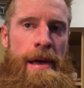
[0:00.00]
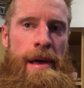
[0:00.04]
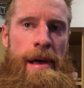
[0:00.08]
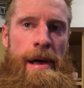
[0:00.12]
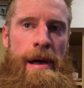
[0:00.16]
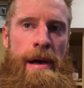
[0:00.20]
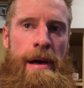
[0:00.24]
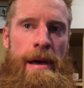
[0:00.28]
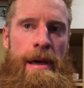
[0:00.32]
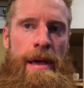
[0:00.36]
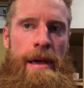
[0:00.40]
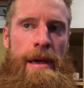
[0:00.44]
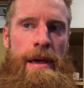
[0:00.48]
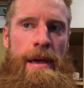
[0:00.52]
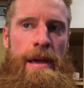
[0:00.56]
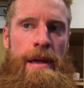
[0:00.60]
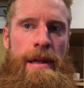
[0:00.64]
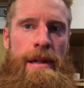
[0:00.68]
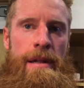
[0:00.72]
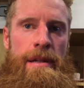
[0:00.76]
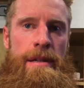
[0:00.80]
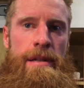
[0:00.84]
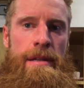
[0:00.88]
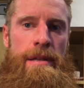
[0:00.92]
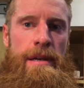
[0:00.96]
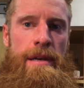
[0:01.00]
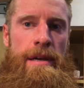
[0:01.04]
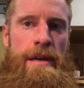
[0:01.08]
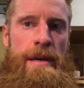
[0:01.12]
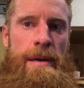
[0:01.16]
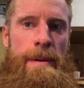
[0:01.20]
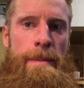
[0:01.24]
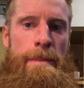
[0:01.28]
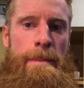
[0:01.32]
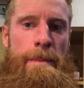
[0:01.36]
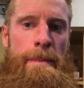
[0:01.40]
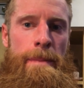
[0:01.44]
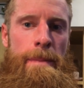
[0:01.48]
uh, and
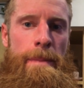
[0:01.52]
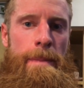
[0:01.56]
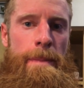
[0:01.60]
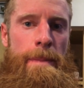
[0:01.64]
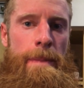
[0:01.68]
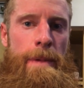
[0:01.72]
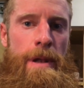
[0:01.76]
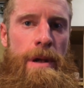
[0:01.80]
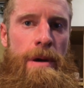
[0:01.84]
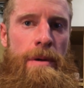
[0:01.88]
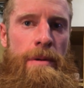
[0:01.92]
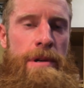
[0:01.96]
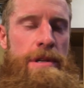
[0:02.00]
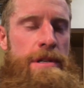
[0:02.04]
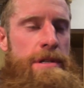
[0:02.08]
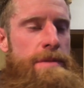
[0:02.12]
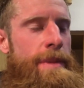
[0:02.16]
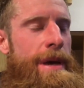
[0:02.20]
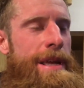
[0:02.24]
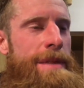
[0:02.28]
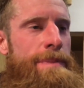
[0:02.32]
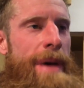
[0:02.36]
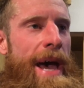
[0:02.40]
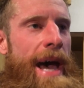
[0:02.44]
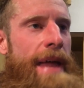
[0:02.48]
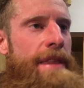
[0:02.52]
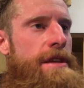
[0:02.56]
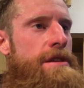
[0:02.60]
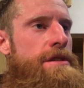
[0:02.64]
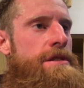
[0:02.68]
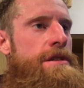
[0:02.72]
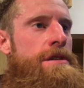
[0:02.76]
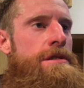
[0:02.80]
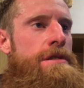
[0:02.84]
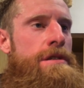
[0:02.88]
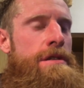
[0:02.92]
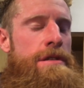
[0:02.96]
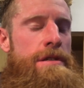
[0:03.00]
um, you know we just make bad
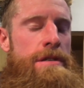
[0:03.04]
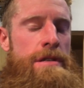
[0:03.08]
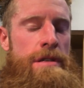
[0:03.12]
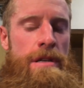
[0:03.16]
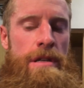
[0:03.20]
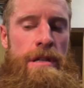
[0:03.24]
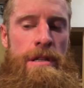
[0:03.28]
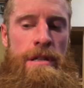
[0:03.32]
decisions.